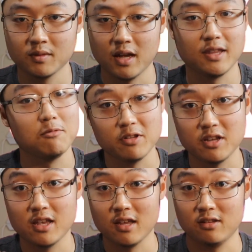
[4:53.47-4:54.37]
And then when
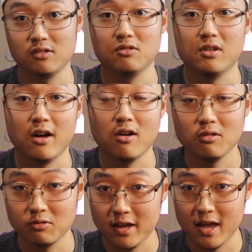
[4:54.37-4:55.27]
you get to
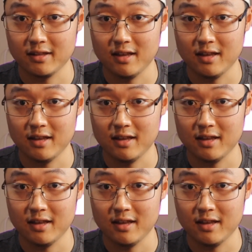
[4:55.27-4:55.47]
all the way at the